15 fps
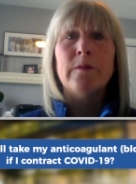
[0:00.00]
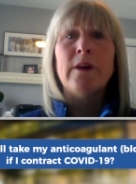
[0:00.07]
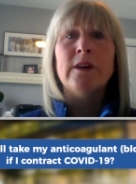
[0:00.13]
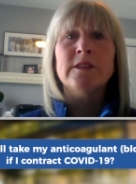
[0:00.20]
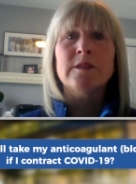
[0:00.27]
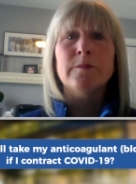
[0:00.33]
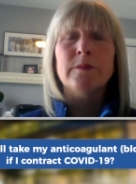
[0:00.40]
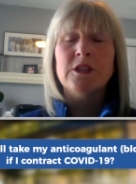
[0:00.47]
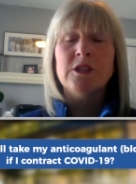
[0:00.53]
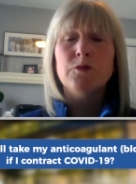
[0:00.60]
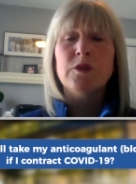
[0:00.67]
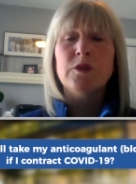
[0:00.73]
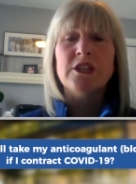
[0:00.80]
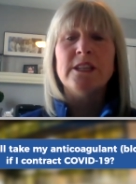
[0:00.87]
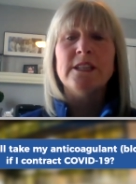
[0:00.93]
possibly
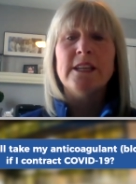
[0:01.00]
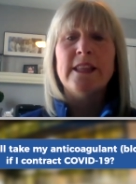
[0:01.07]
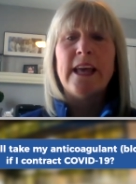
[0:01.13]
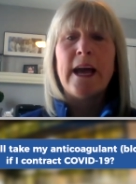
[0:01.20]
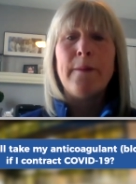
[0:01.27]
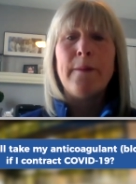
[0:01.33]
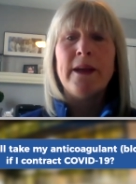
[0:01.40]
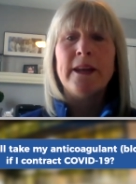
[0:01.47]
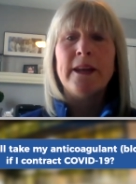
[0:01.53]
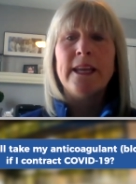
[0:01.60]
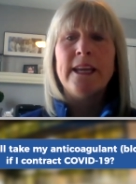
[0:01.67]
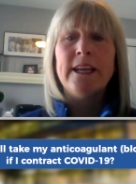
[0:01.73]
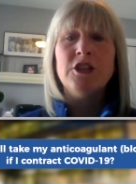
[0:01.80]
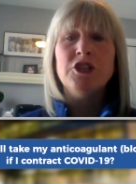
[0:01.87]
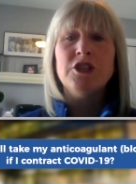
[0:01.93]
switching to that
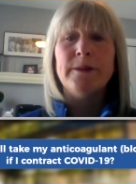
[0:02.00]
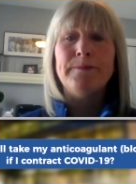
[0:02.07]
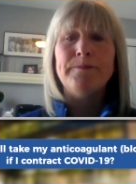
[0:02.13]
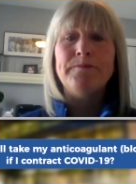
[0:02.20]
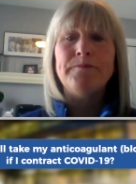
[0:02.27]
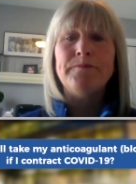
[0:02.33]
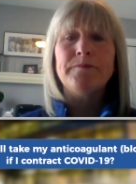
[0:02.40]
medication.